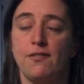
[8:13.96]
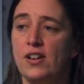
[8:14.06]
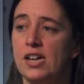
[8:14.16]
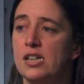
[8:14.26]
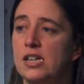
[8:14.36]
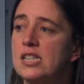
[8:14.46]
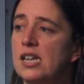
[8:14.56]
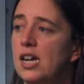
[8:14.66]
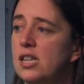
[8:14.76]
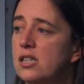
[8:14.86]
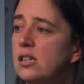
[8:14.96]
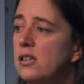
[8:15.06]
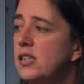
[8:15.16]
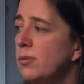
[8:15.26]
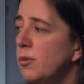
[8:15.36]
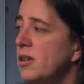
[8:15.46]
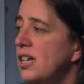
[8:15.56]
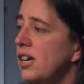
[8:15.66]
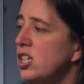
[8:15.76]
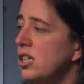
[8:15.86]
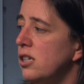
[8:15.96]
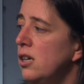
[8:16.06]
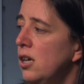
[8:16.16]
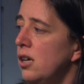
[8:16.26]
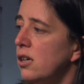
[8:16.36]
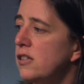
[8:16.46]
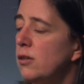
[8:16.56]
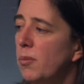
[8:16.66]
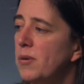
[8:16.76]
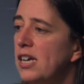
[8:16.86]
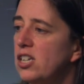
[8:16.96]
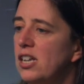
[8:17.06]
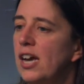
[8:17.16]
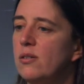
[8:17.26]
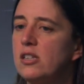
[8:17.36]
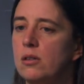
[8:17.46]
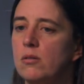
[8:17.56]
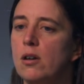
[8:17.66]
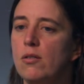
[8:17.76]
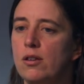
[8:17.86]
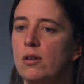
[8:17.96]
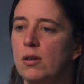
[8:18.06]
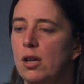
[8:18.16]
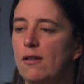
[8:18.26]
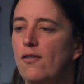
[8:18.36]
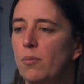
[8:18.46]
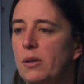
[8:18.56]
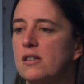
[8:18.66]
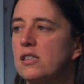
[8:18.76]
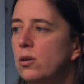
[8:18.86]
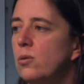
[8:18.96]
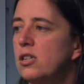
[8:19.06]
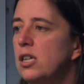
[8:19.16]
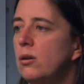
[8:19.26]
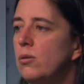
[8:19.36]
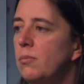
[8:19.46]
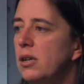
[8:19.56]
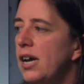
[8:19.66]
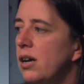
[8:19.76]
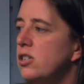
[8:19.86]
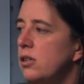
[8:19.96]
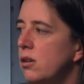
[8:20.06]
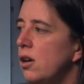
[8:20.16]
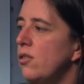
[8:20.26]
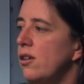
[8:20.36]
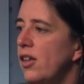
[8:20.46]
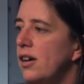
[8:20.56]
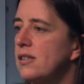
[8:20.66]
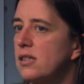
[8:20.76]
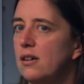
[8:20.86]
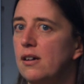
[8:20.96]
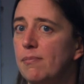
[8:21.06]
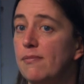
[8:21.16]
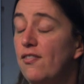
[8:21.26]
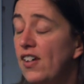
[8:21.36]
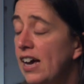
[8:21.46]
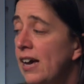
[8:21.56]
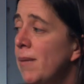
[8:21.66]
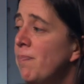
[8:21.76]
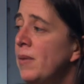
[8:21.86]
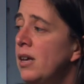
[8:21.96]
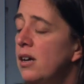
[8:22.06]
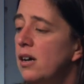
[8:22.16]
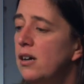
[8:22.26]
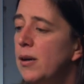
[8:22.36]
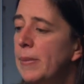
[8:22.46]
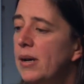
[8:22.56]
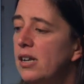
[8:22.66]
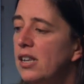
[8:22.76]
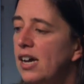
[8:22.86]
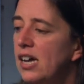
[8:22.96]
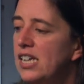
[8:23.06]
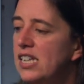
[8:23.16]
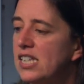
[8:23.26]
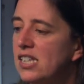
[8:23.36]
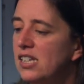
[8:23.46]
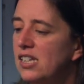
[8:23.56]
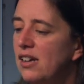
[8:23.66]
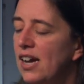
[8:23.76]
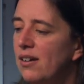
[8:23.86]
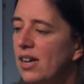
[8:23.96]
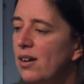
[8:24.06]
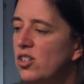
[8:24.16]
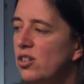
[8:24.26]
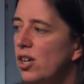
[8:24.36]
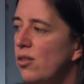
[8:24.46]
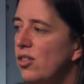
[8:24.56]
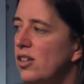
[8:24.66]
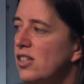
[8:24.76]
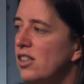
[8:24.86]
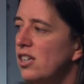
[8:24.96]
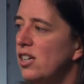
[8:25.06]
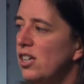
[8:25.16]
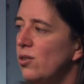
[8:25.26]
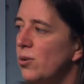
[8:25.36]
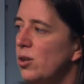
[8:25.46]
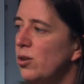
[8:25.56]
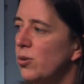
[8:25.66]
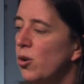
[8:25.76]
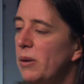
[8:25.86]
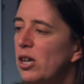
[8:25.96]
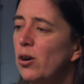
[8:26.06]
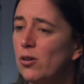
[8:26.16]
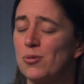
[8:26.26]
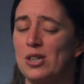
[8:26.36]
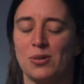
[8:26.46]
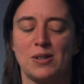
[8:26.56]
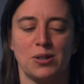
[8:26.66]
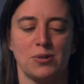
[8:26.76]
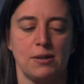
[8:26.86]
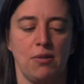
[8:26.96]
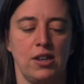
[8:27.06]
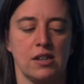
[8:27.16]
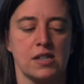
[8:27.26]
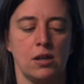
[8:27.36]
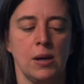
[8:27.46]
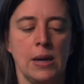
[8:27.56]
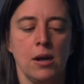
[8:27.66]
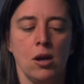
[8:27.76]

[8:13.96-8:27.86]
fairness, and consumer protection. Consumer protection, how do you know that, if you're being sold new equipment, how do you know that that's fair? And that is, how do you know that you're not being conned when you're sold something? So